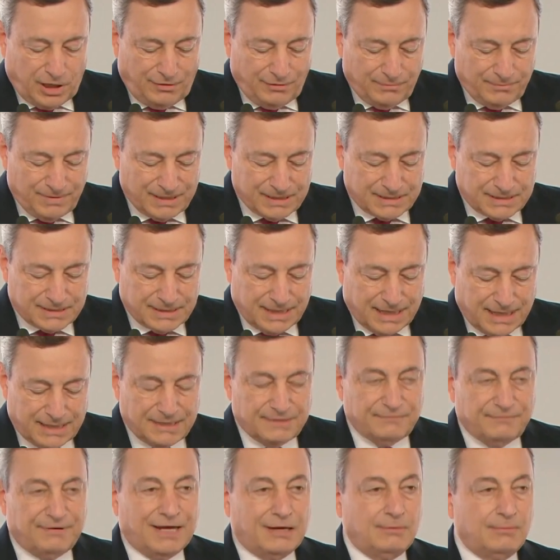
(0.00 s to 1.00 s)
from governments
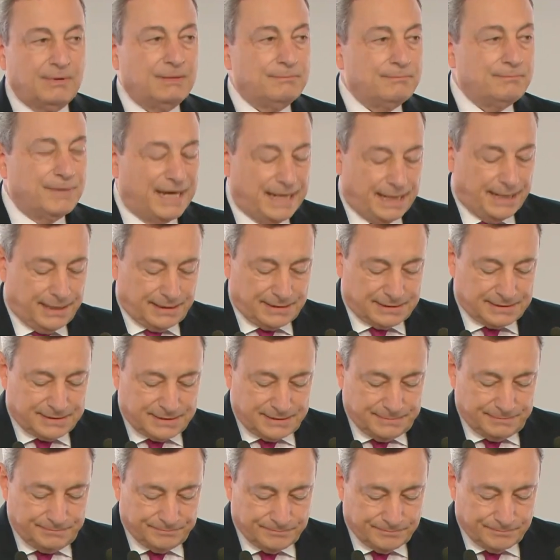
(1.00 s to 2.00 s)
and development
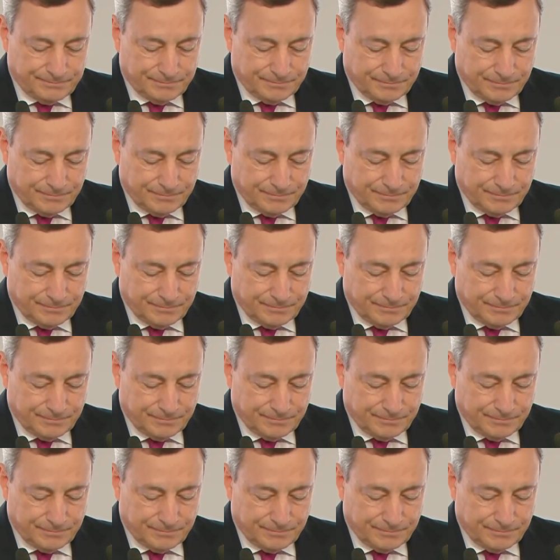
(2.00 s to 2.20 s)
banks